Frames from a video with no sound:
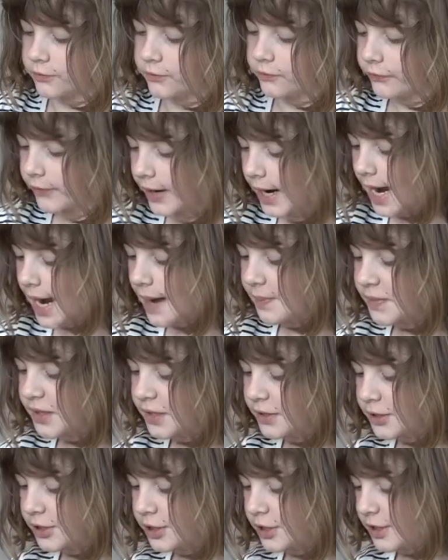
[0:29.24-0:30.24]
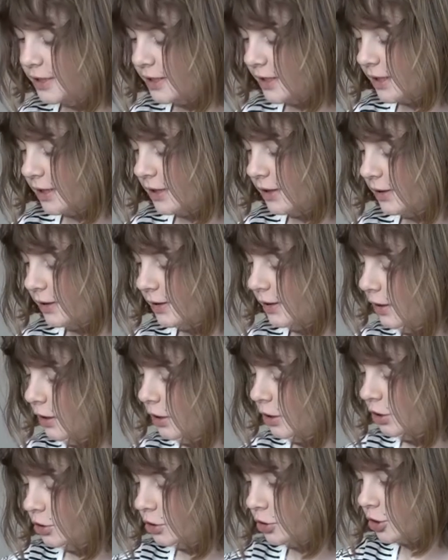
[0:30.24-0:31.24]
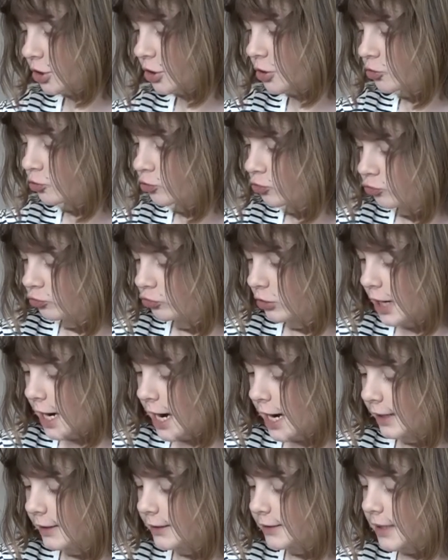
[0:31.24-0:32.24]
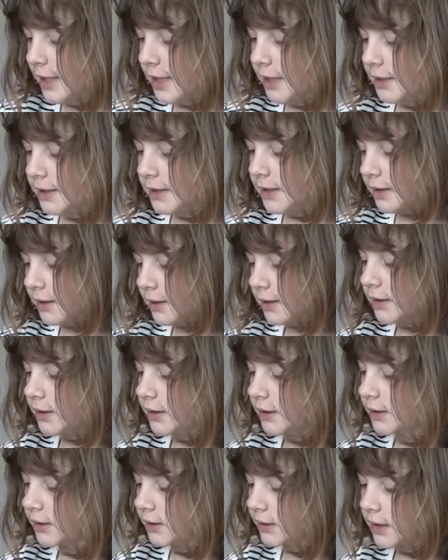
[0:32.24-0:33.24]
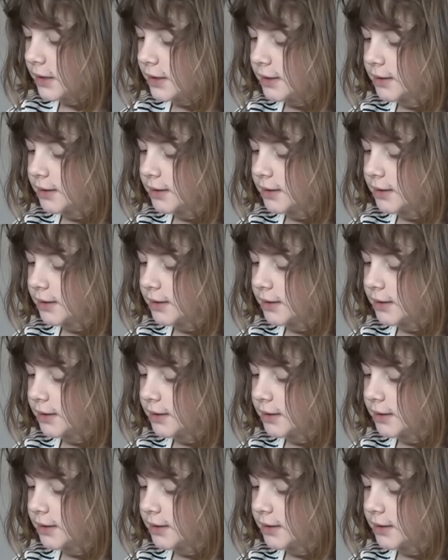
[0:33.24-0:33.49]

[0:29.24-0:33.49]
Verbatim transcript: grab the chair. Drag it. Ugh.